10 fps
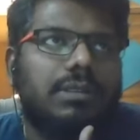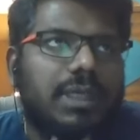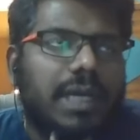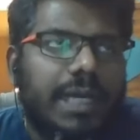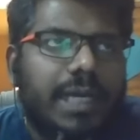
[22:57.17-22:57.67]

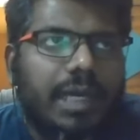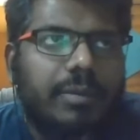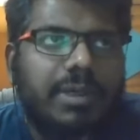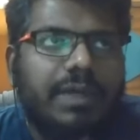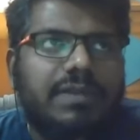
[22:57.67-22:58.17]
I
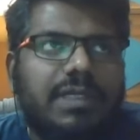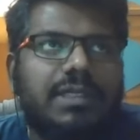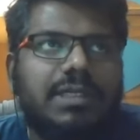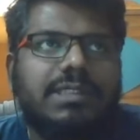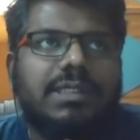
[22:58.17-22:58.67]
believe that
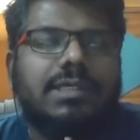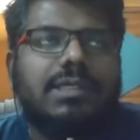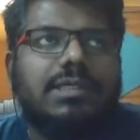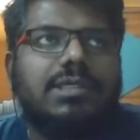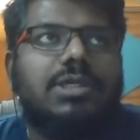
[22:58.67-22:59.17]
there is a
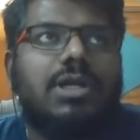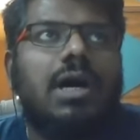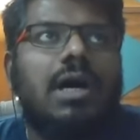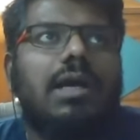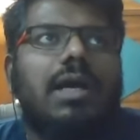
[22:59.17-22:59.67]

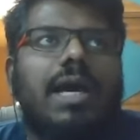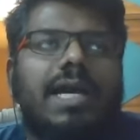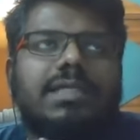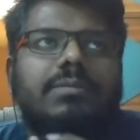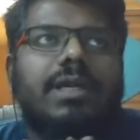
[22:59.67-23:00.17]
strong
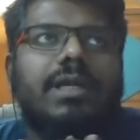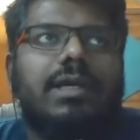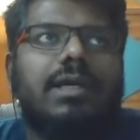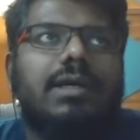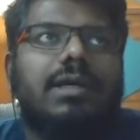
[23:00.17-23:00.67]

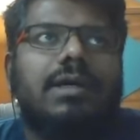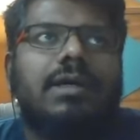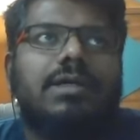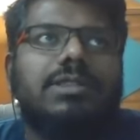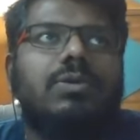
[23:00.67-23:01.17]
axiomatic
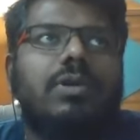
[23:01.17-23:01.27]
school